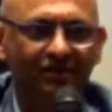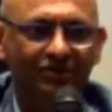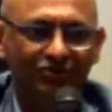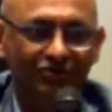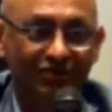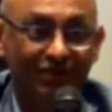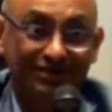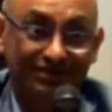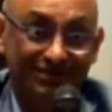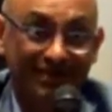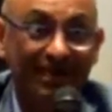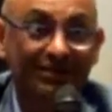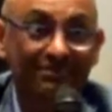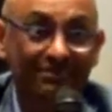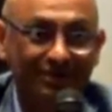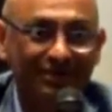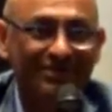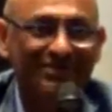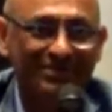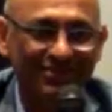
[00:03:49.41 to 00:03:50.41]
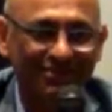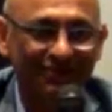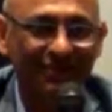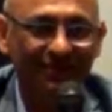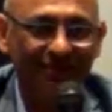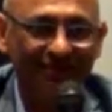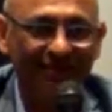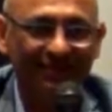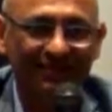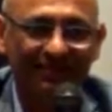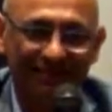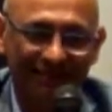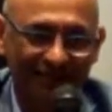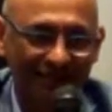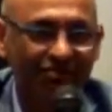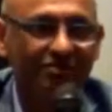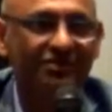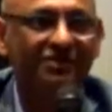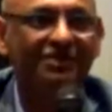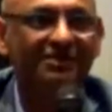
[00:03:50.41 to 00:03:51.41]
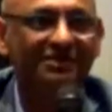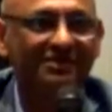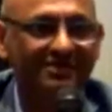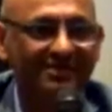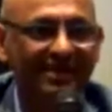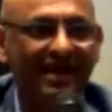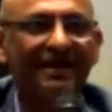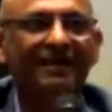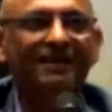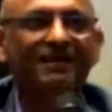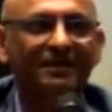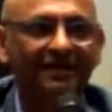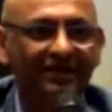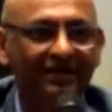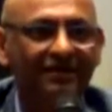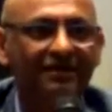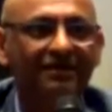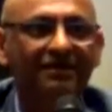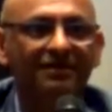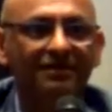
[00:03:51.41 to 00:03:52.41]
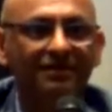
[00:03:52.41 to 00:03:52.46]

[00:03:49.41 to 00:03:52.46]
So the excitement is here, and I think this is exactly